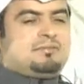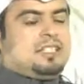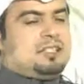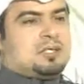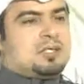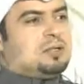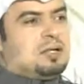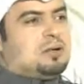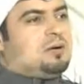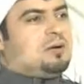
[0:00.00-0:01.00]

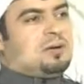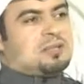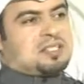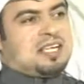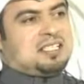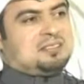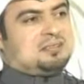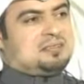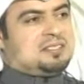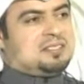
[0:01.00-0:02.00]
included all those kind of
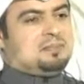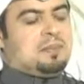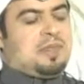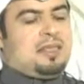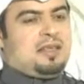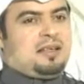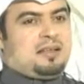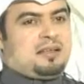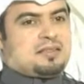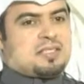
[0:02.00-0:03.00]

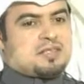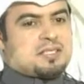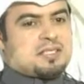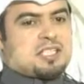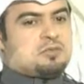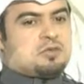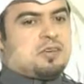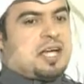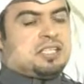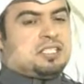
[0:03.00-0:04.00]
services that
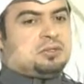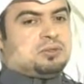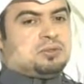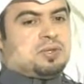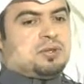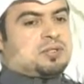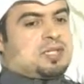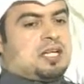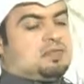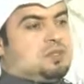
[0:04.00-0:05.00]
provide you with those
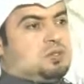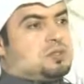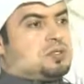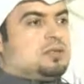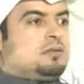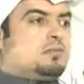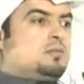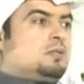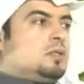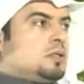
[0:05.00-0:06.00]
kind of news.
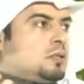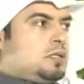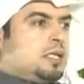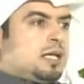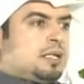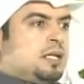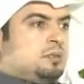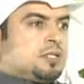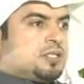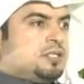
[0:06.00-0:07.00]
Mostly like
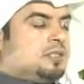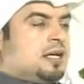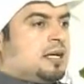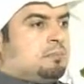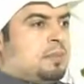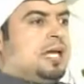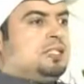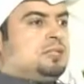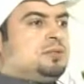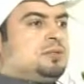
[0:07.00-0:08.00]
90% are
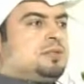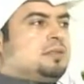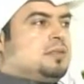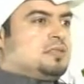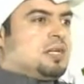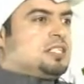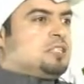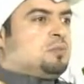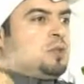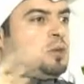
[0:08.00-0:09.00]
bad news. There's like
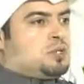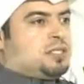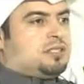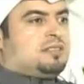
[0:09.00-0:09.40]
explosion,